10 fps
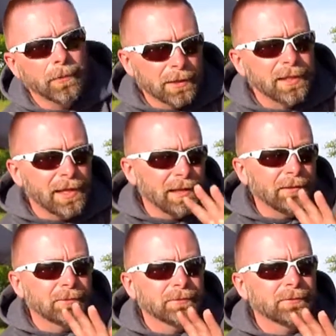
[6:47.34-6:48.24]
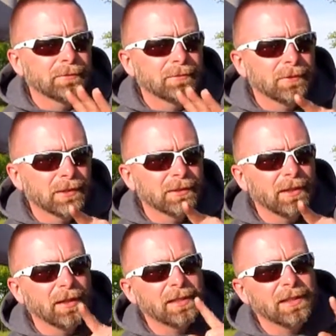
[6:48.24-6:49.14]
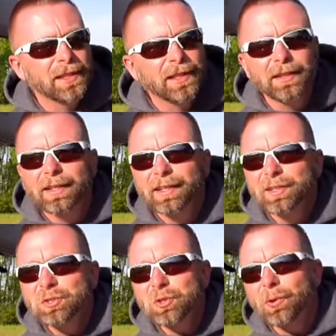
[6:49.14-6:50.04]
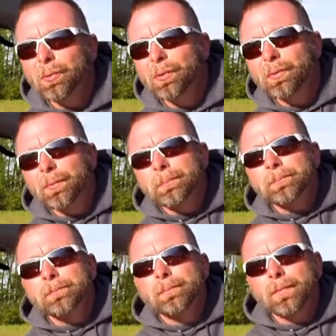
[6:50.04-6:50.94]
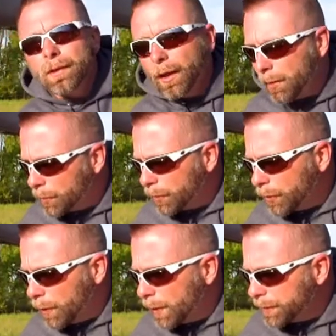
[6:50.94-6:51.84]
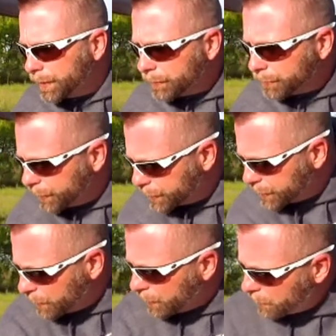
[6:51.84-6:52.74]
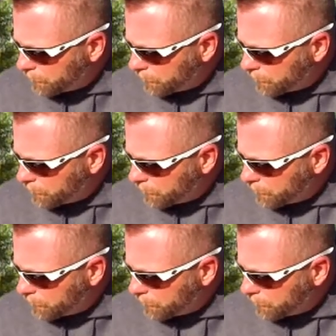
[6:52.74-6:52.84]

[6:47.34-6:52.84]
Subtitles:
That's a hint right there. That's a hint. So I'm going to go out here and fish till,